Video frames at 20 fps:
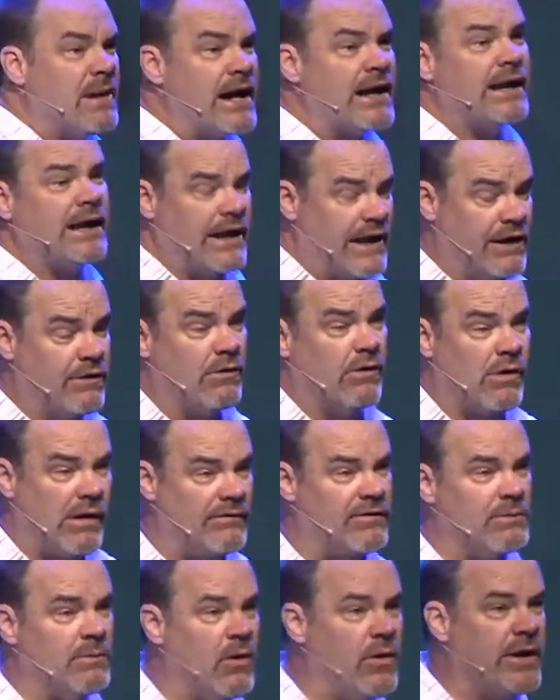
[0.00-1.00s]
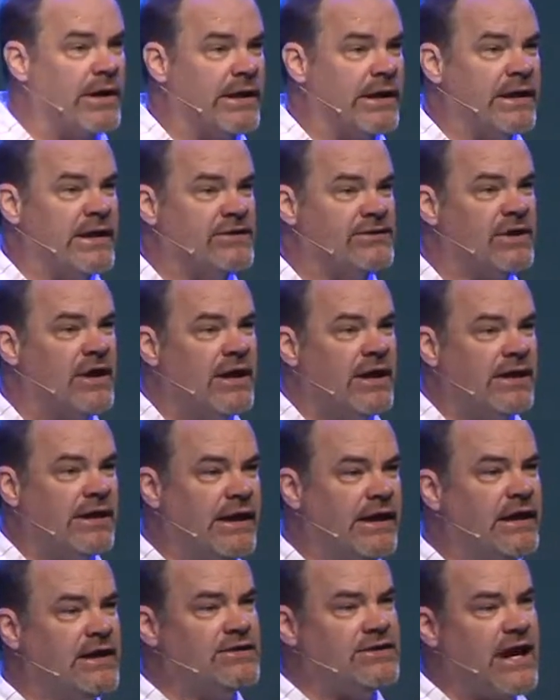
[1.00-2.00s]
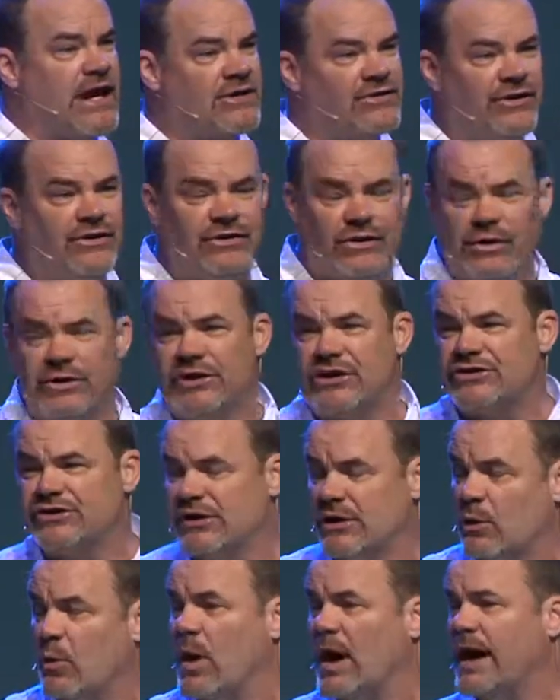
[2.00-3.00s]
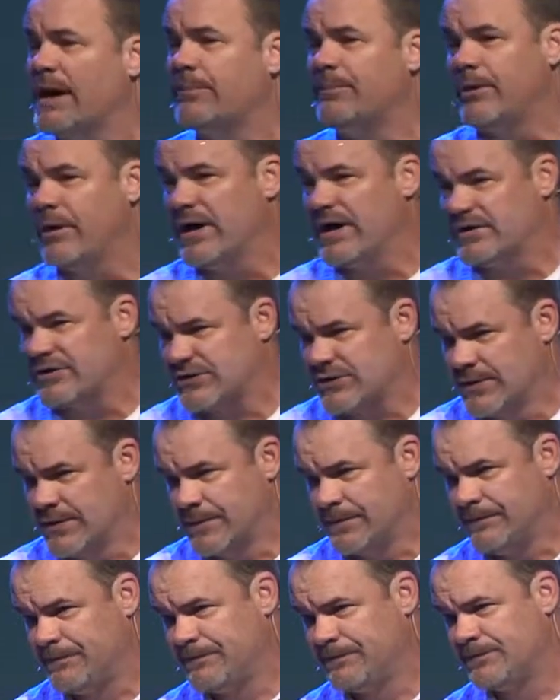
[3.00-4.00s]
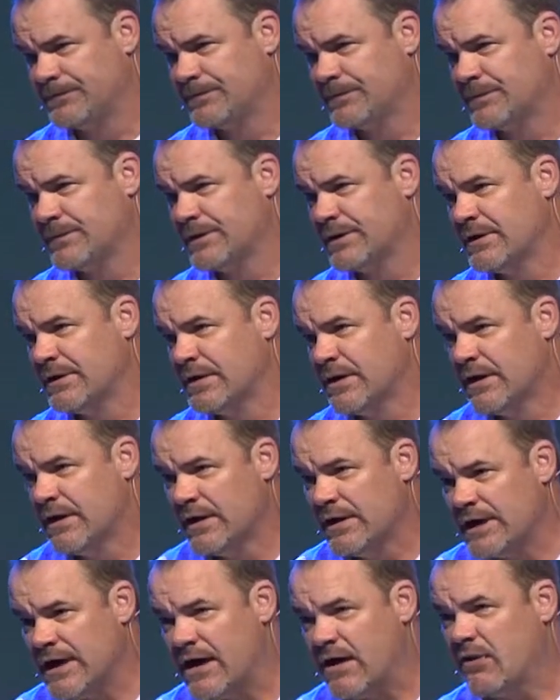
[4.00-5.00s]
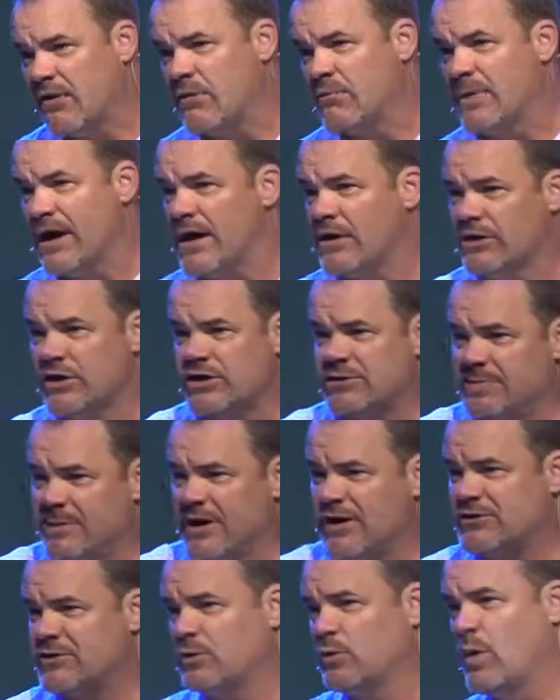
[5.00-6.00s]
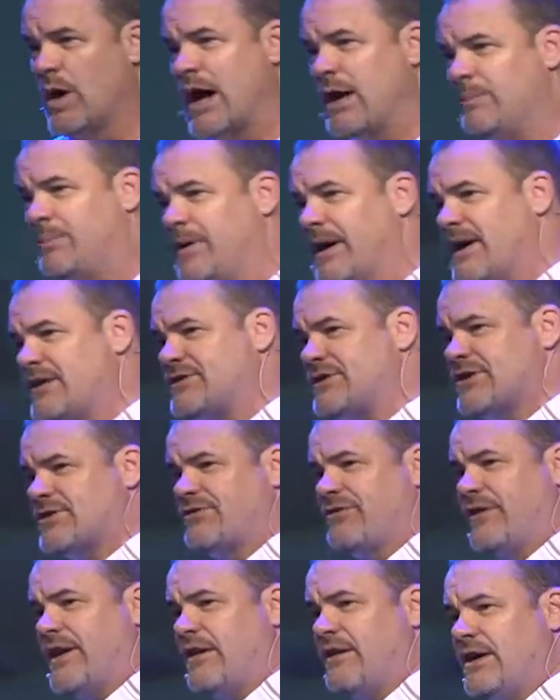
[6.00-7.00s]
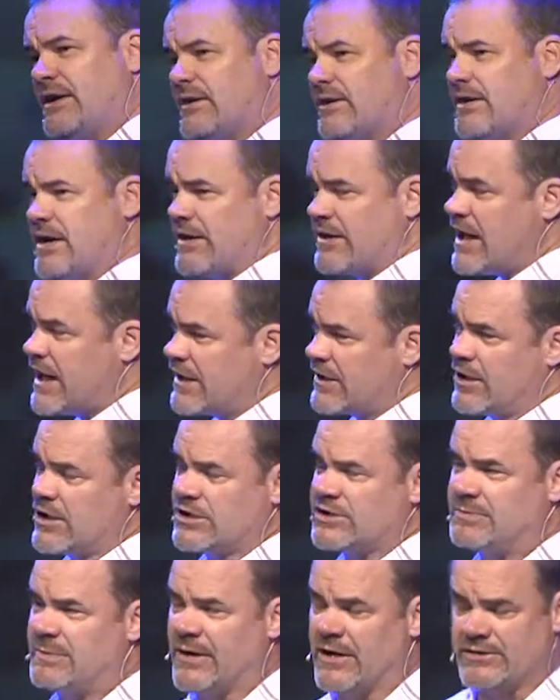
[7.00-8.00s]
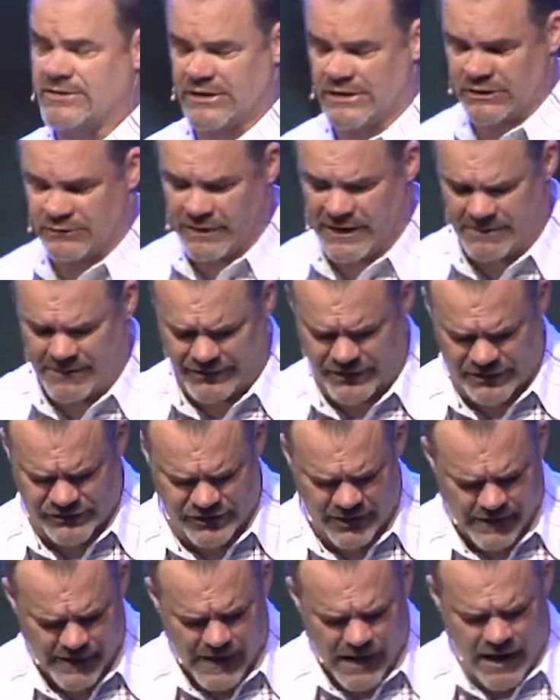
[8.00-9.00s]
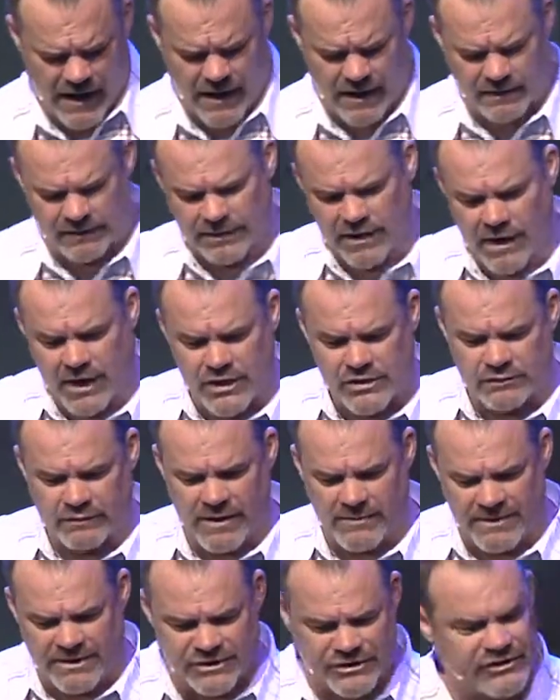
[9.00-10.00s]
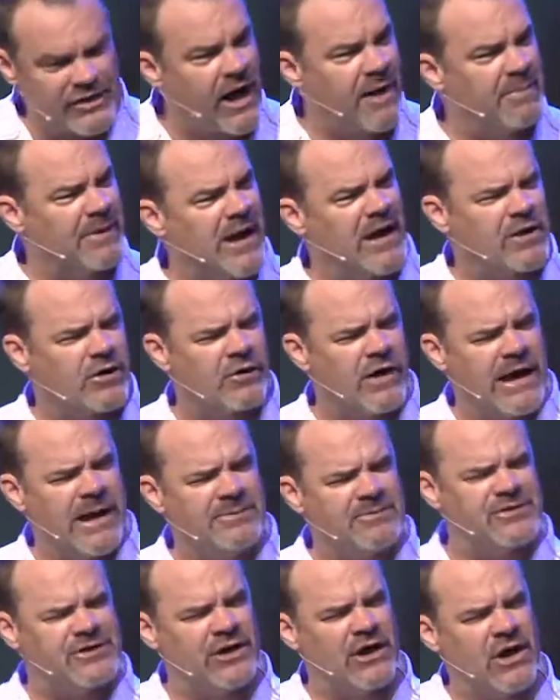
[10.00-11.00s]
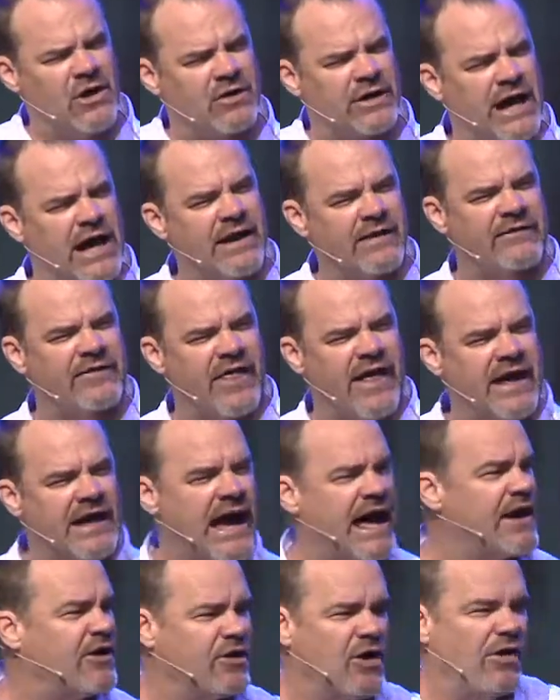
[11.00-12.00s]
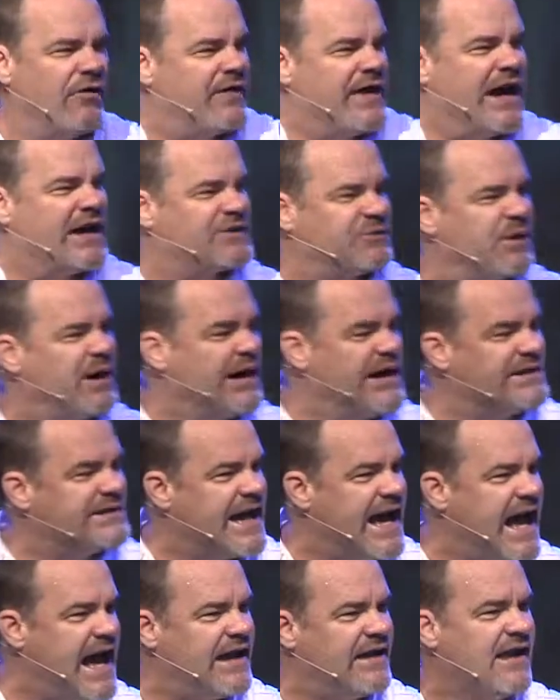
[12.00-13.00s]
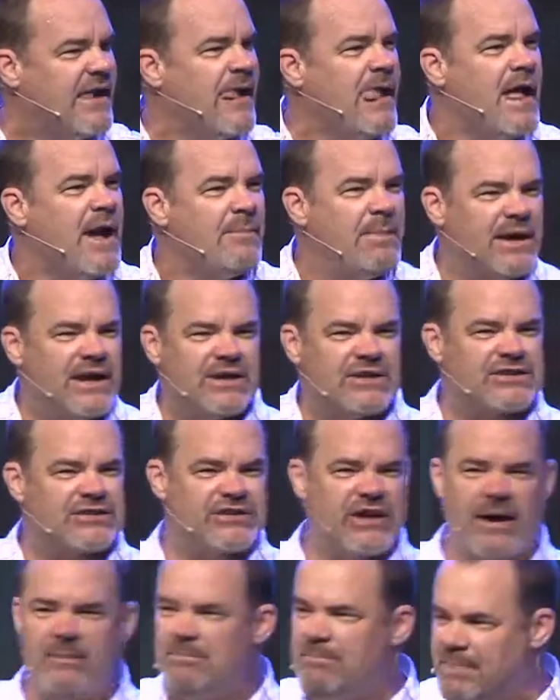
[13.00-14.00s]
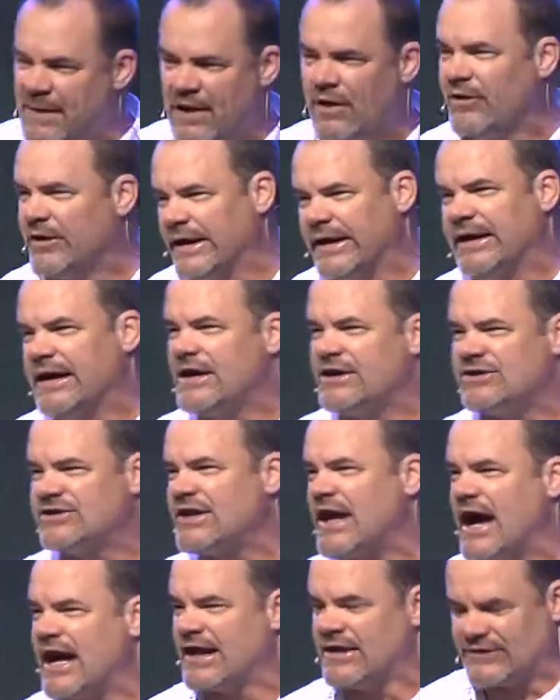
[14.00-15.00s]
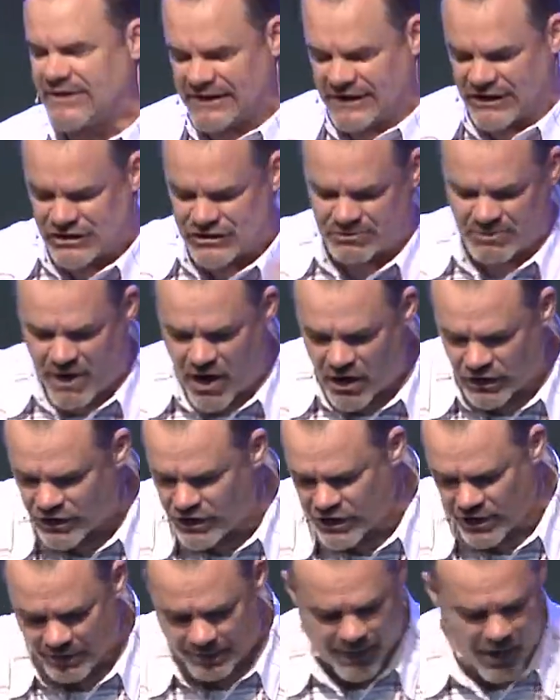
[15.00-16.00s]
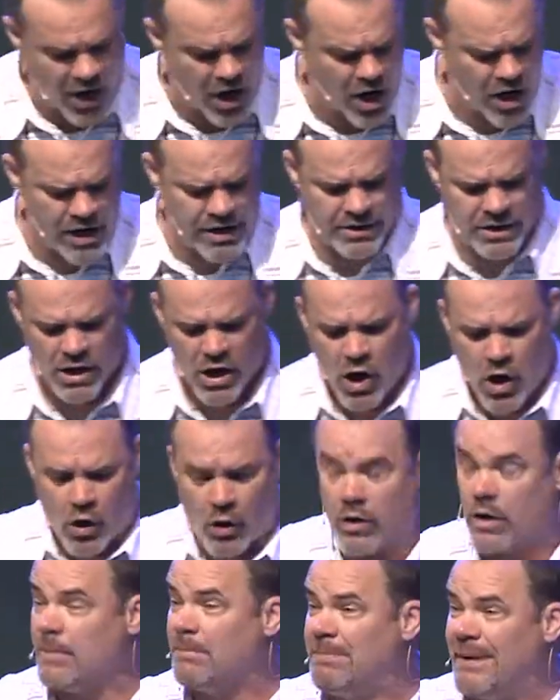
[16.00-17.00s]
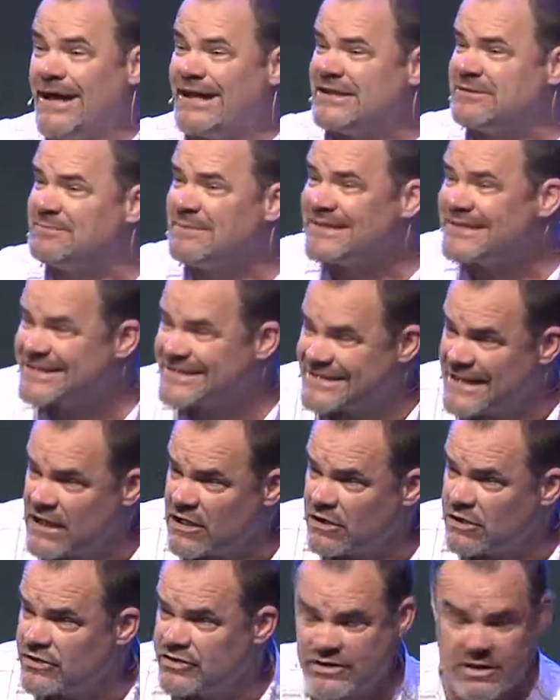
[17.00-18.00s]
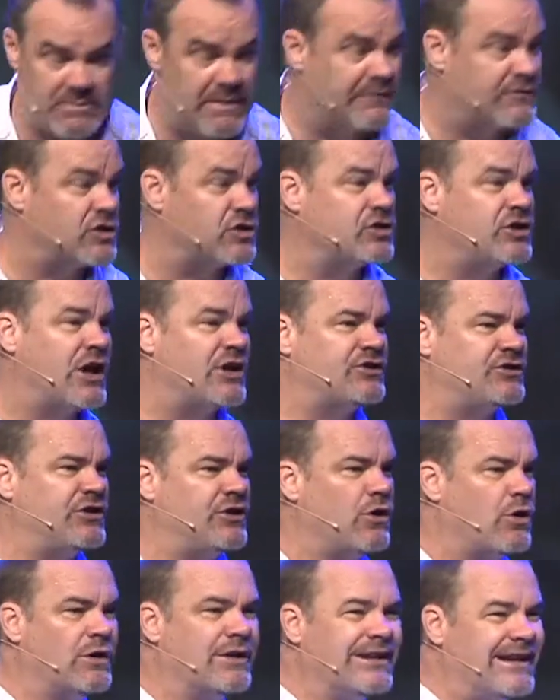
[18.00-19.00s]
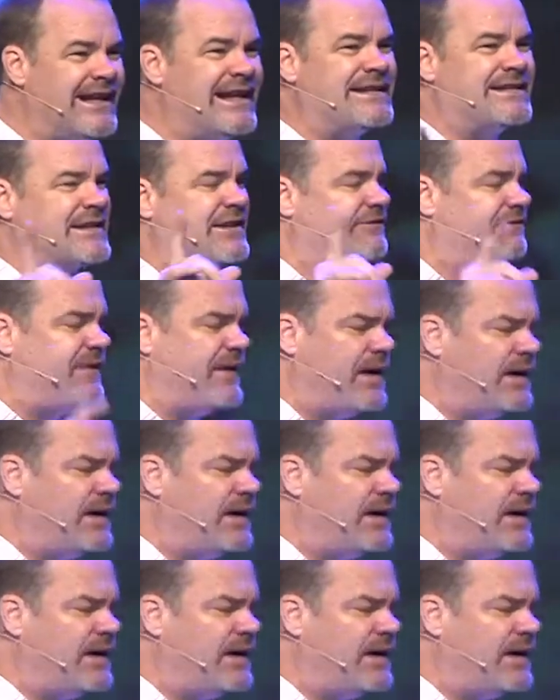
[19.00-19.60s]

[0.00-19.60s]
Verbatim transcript: in the mighty hero of the morning is Gideon's actually doing this in a wine press. Now, my own experience with wine press is very, not experience, I just read about this. Uh, large women stomping on grapes, you know, kind of thing. I don't know if that's where he's at but it's some building inside. It's like a small little barn or a basement cellar, some have suggested, or at least, the